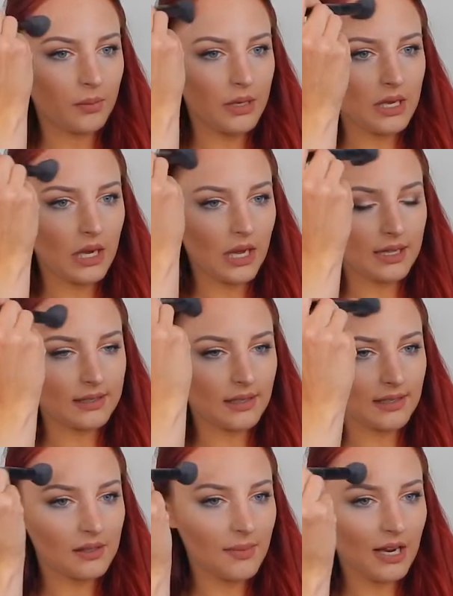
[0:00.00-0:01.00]
because
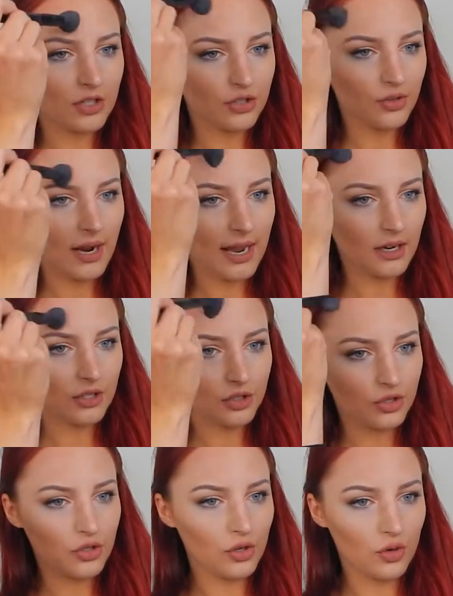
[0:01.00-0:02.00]
this is my trick
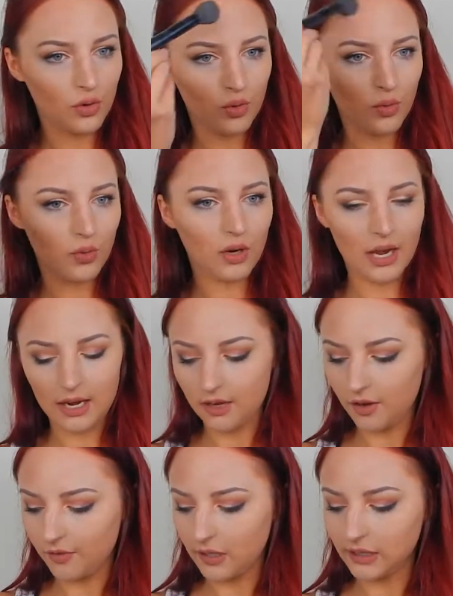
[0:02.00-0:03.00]
to
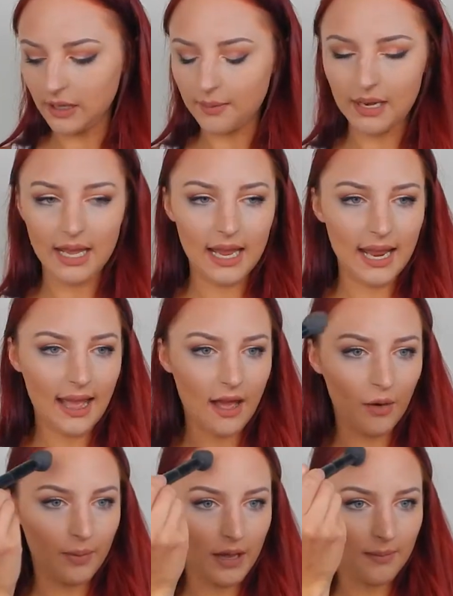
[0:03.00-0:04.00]
kind of eliminate
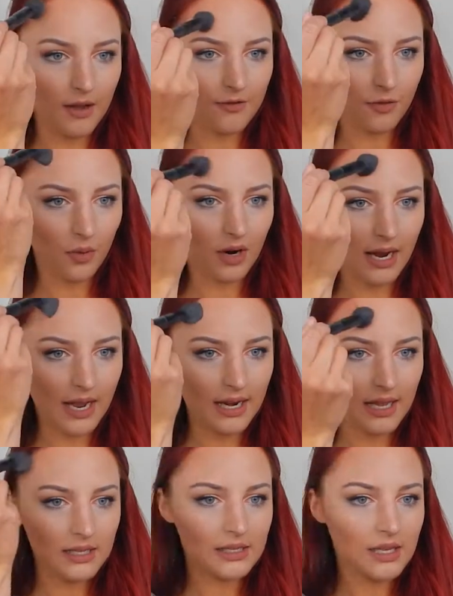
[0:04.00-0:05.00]
how big my forehead
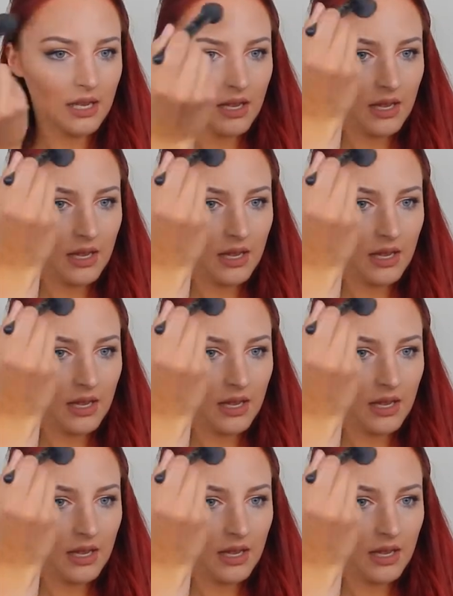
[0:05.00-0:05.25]
is,